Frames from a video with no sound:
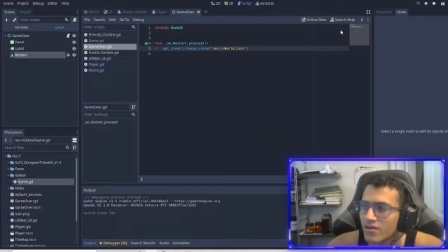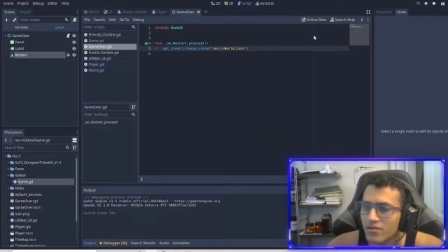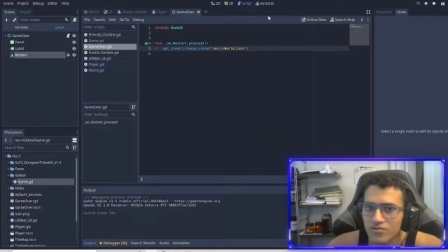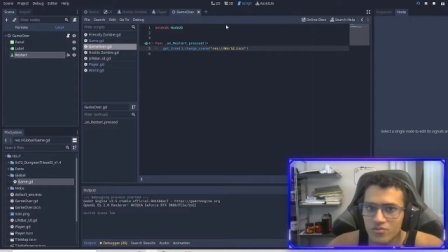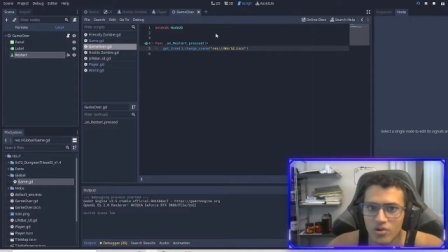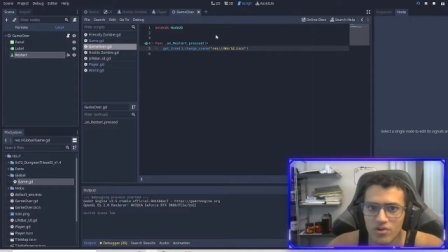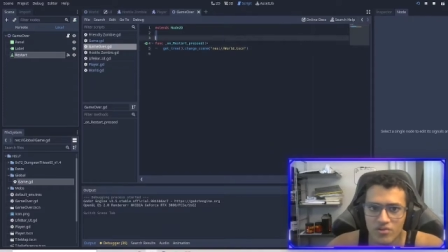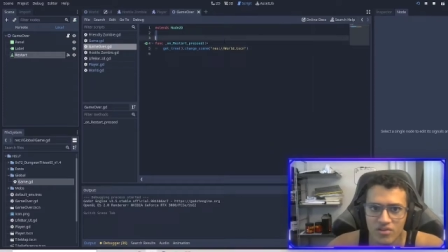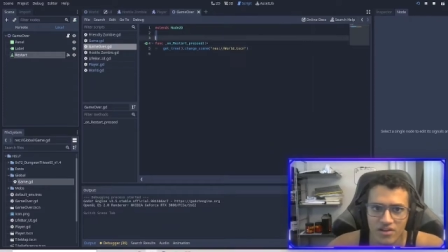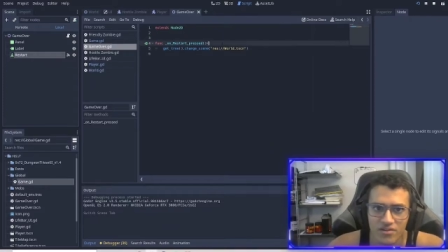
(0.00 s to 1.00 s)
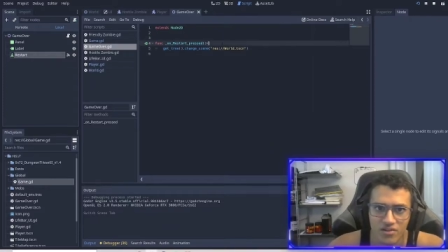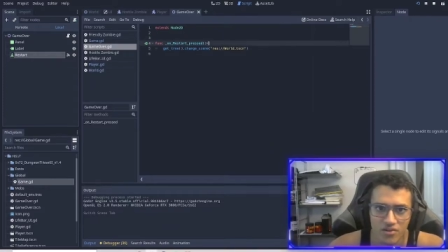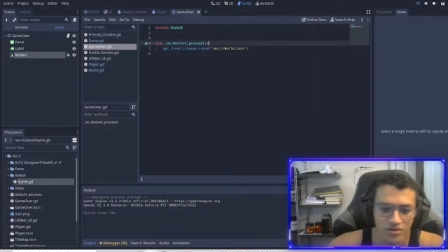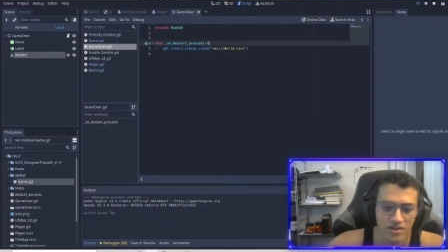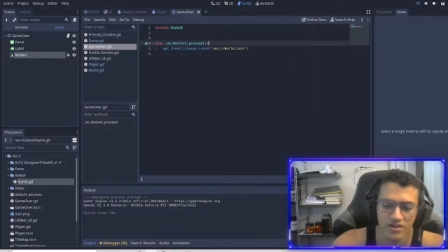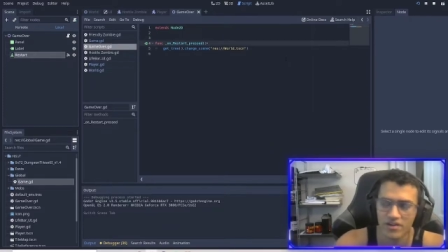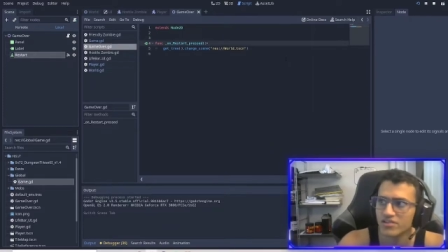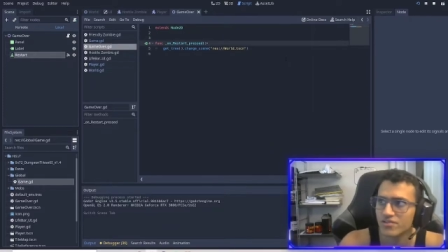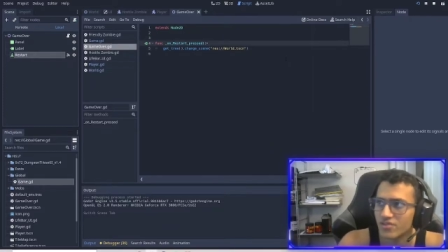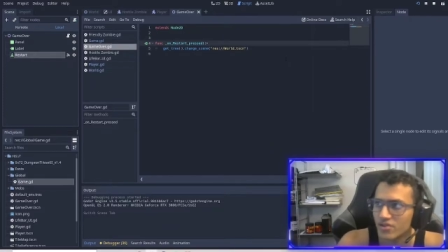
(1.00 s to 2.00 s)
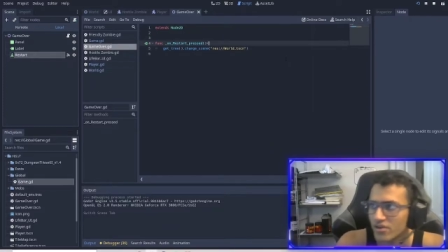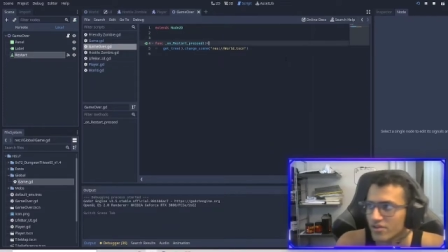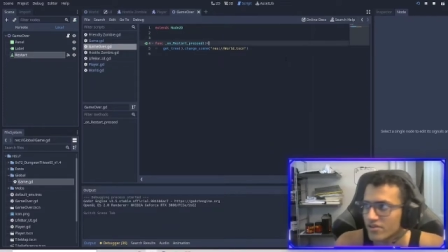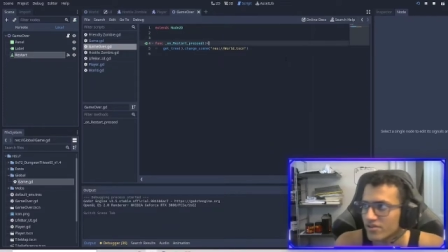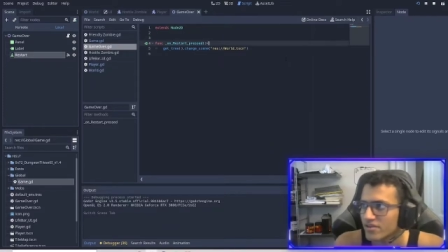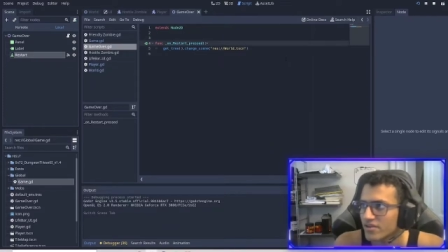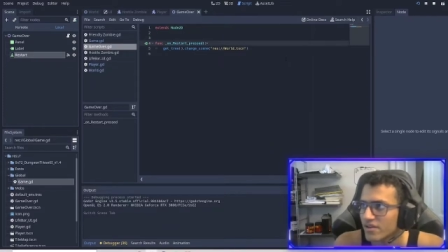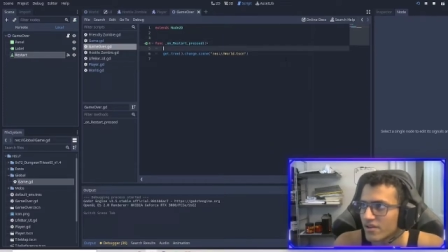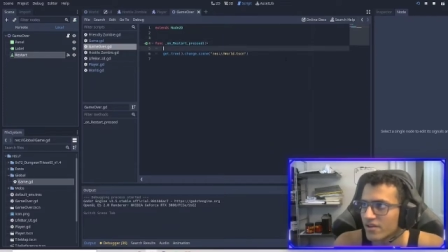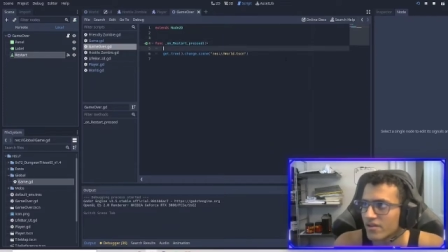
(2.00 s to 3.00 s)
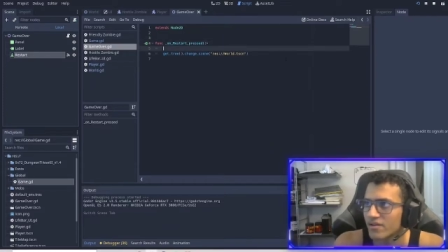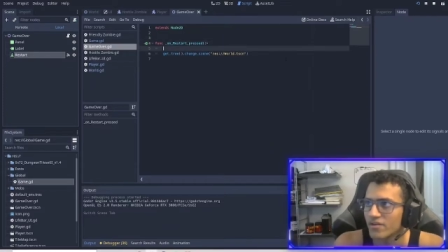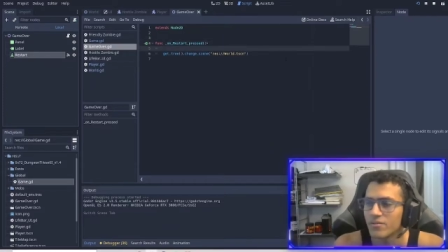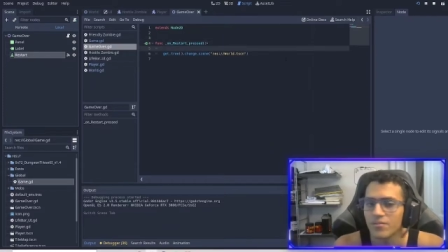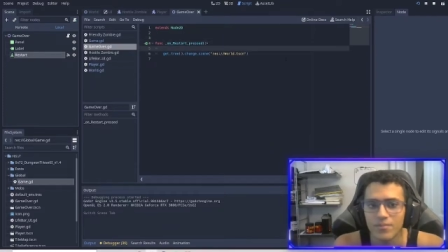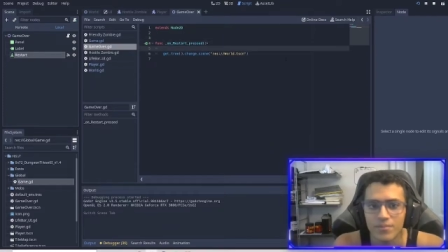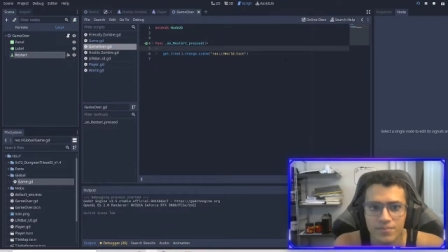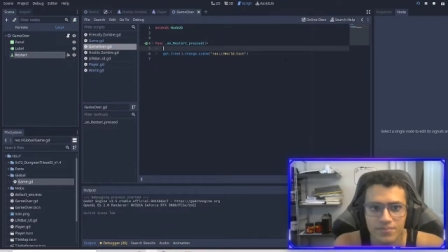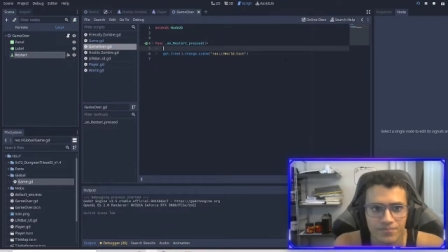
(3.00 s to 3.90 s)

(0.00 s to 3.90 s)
Uh, there's one line of code I actually forgot here. Um,